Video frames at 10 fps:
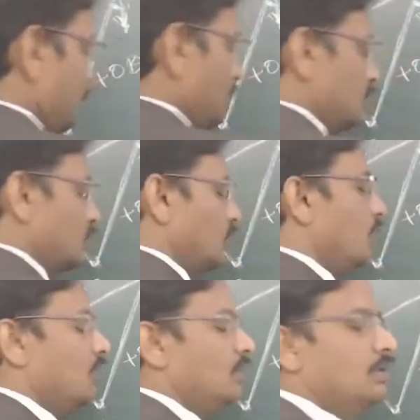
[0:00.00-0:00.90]

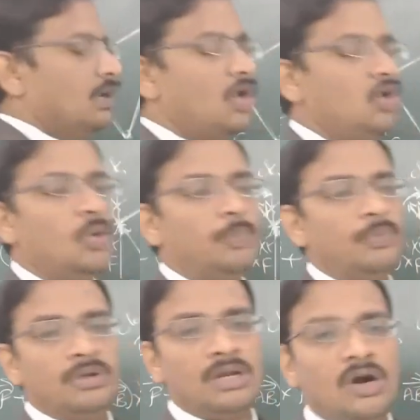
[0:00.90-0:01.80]
So I
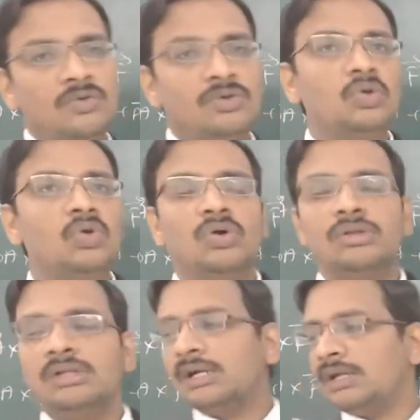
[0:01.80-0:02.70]
hope now you know
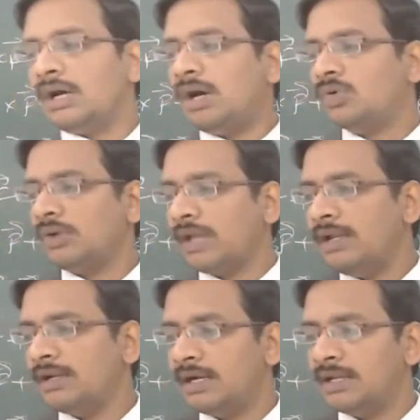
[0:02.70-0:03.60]
that how to
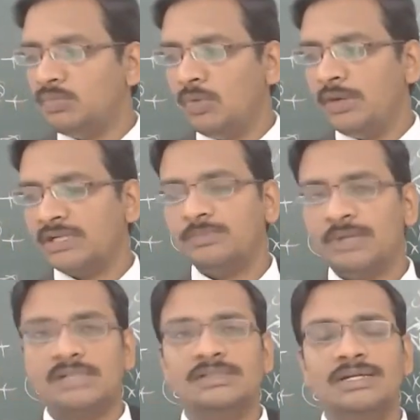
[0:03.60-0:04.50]
calculate the moments,
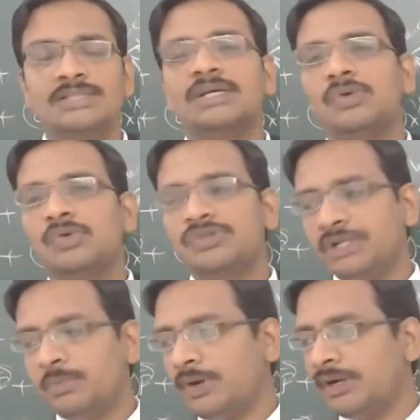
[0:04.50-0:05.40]
because that is the crucial
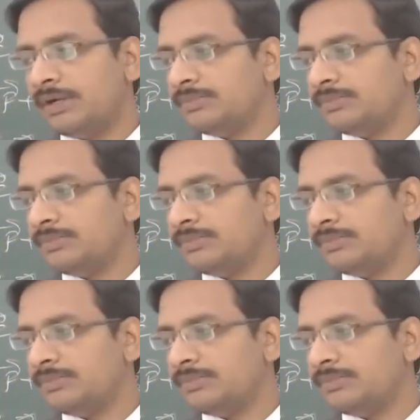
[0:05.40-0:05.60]
point.